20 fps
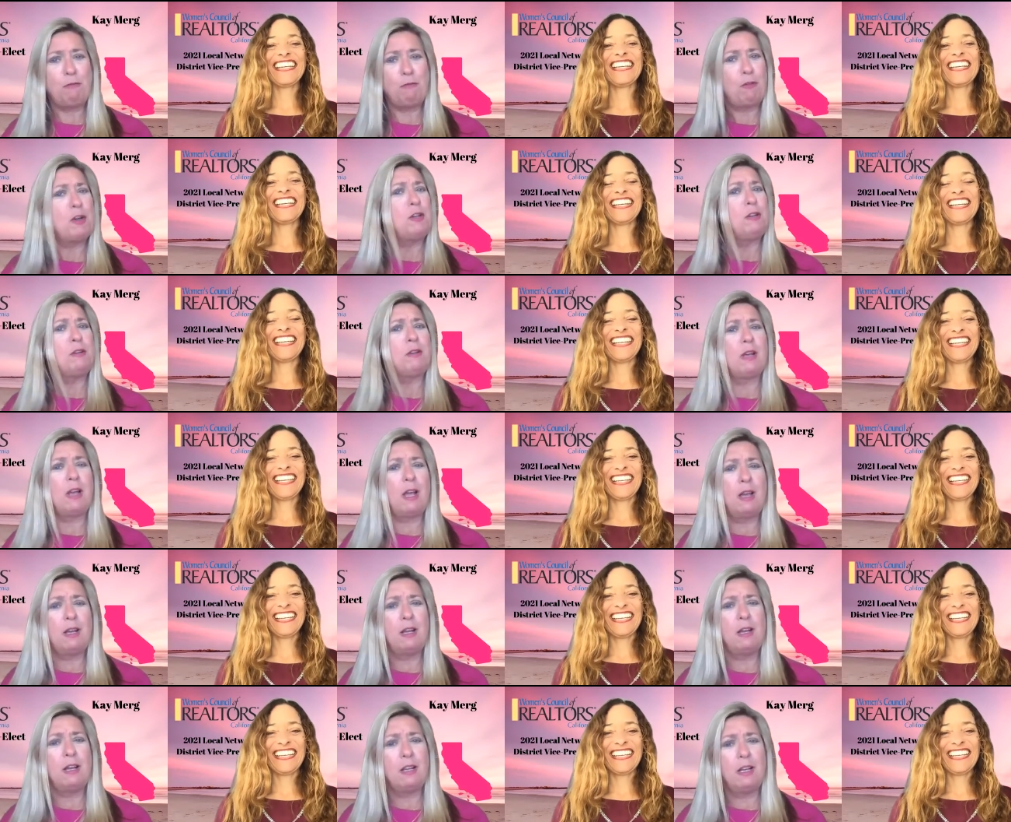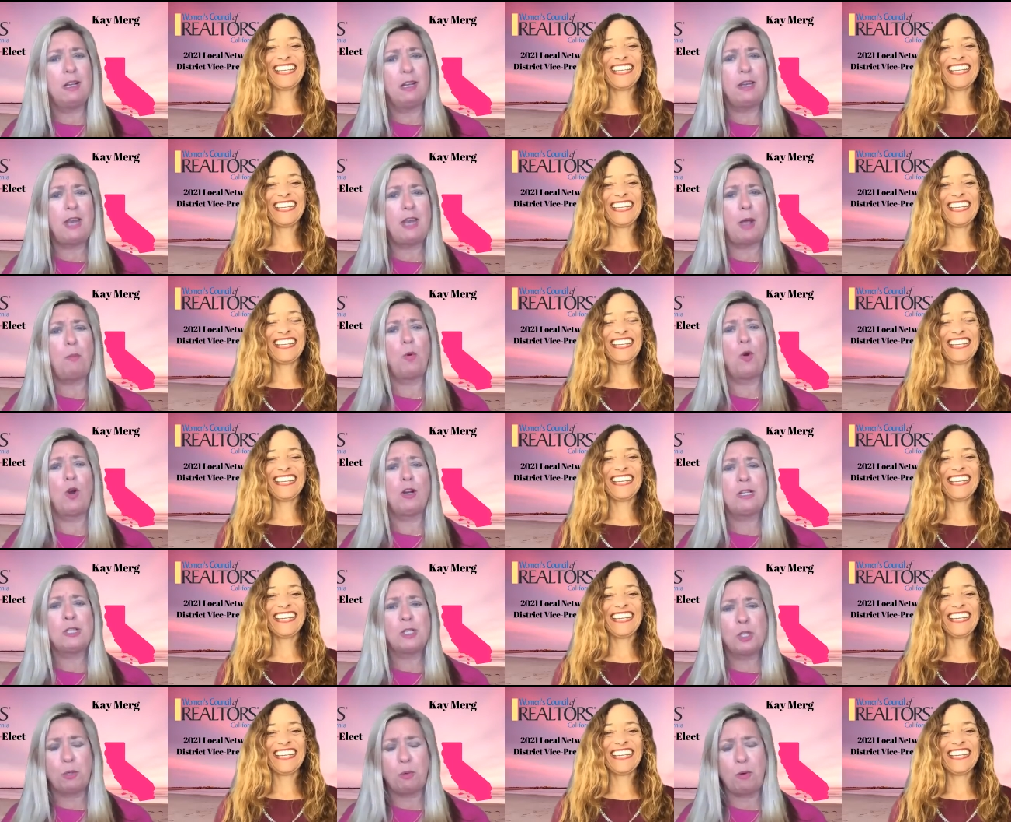Speaker 1: different uh,
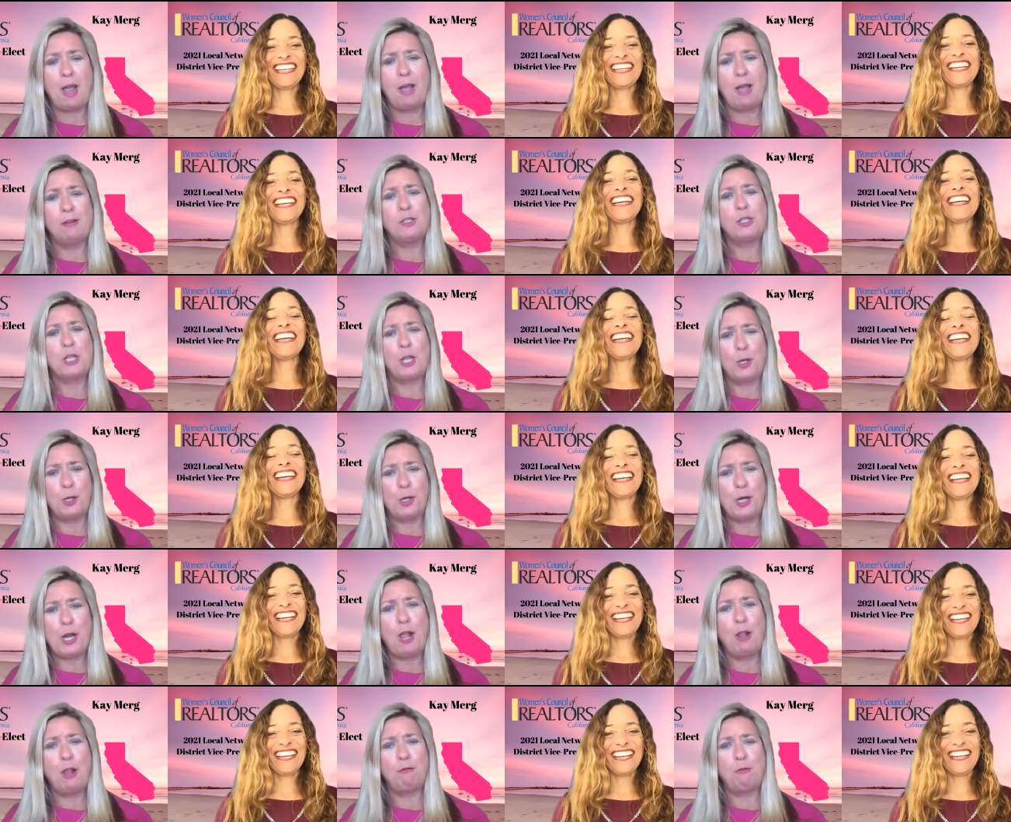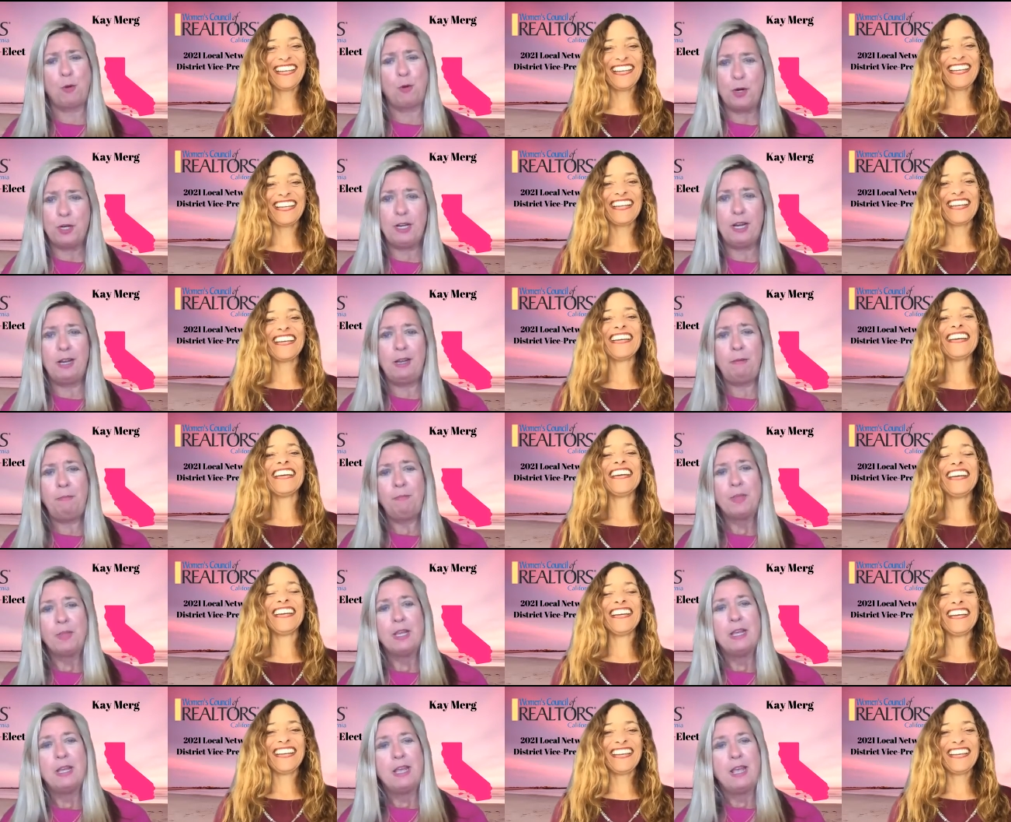networks throughout Southern California,
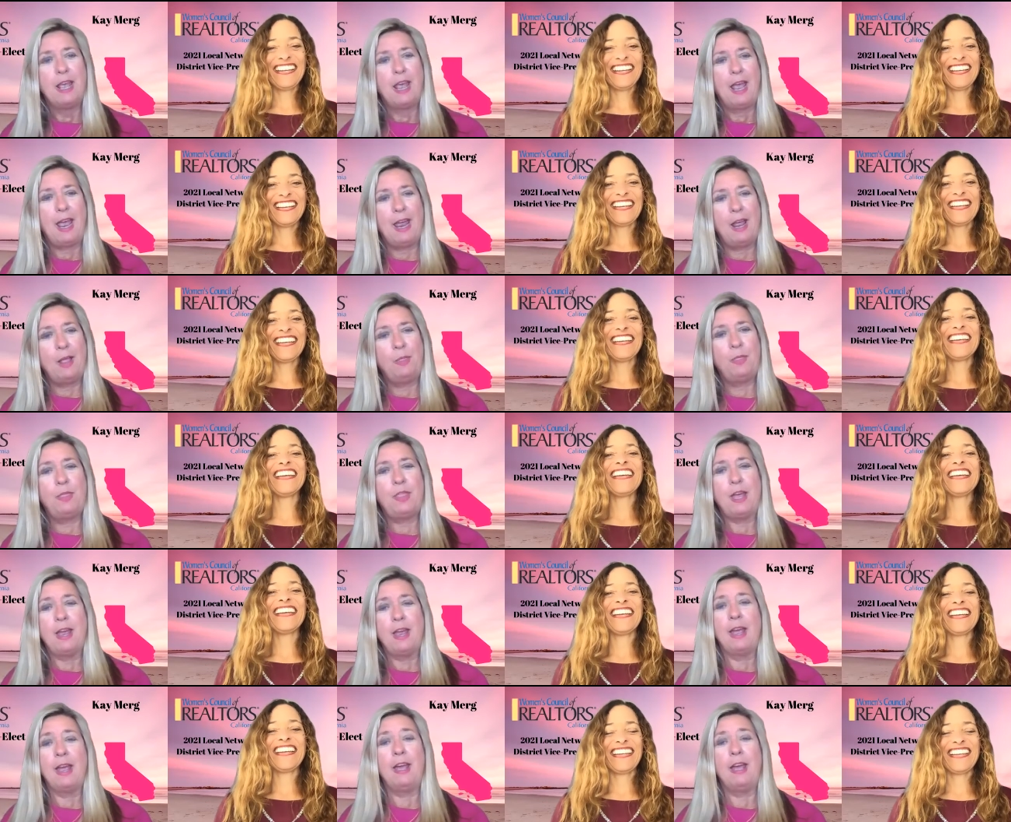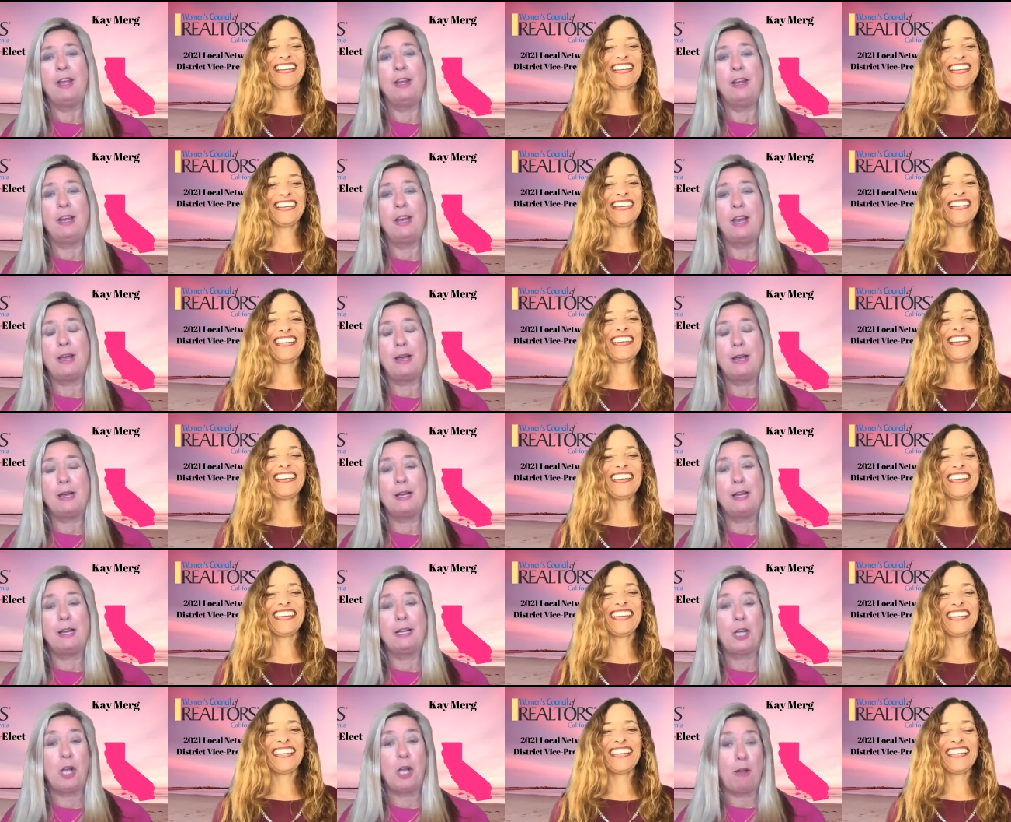and and
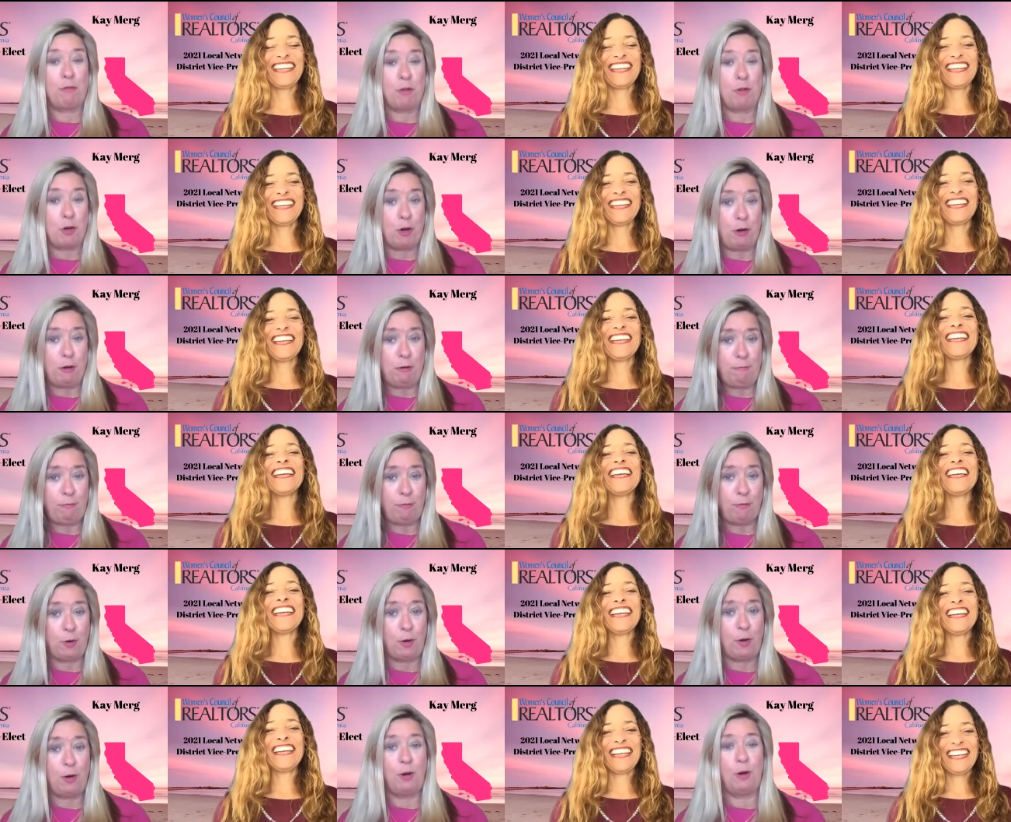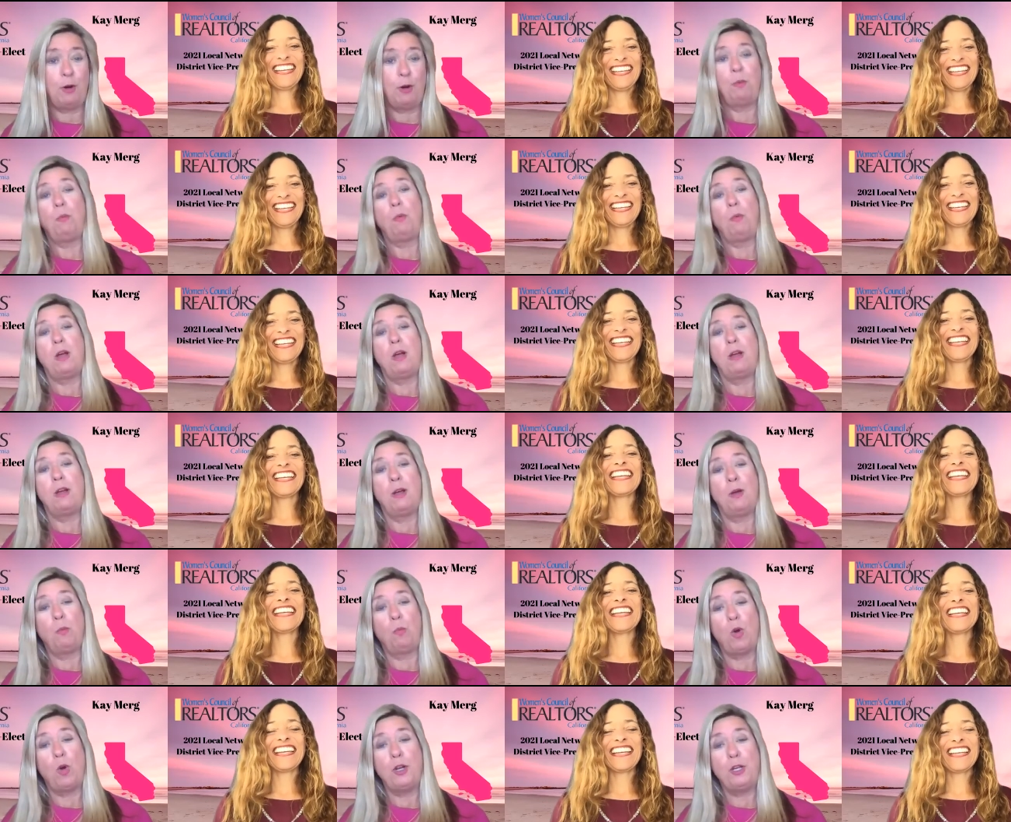uh, governor for
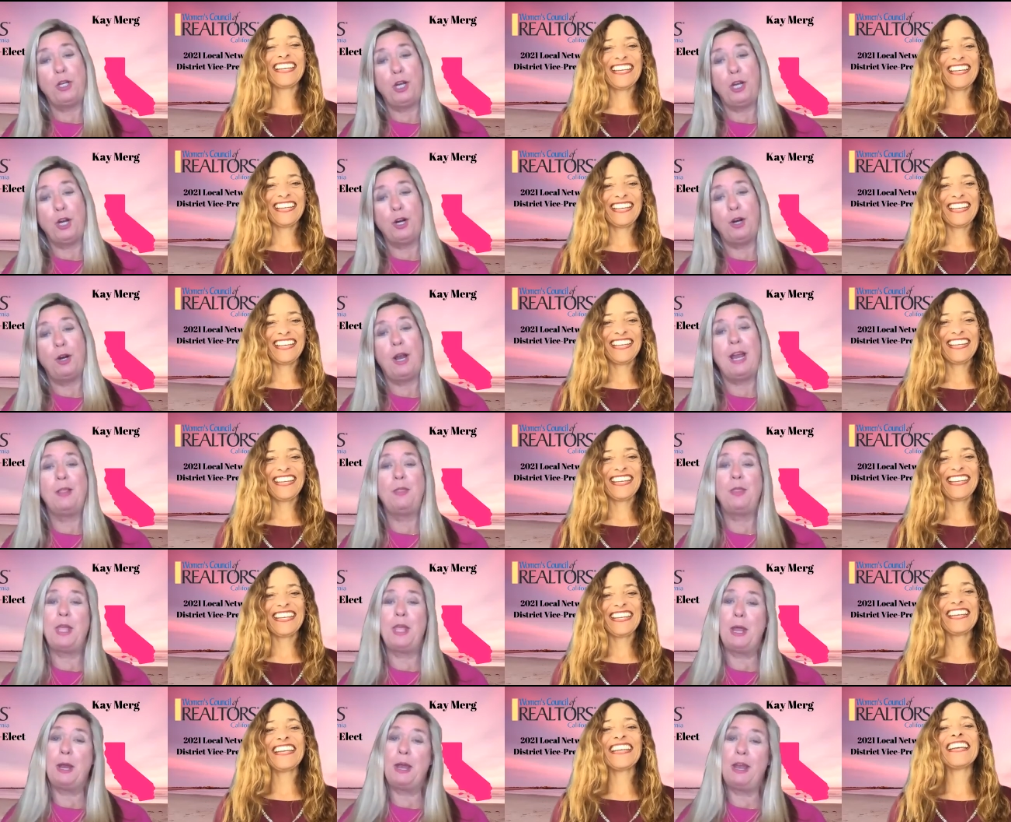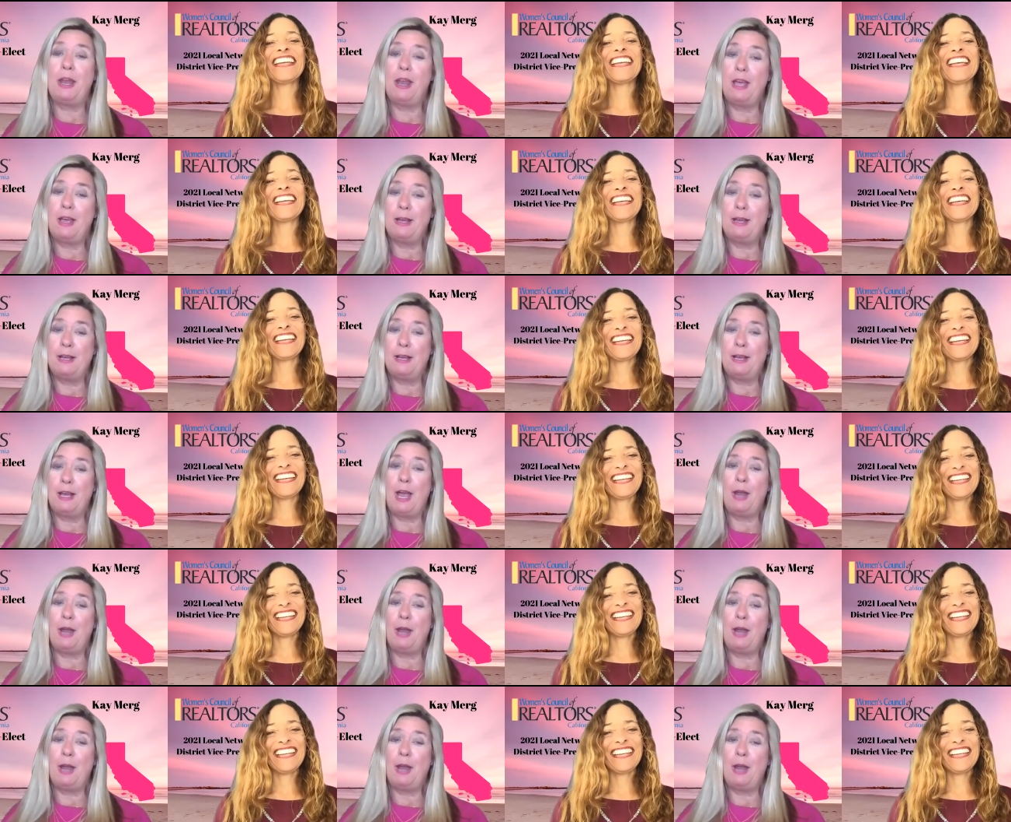uh, one year, and then uh,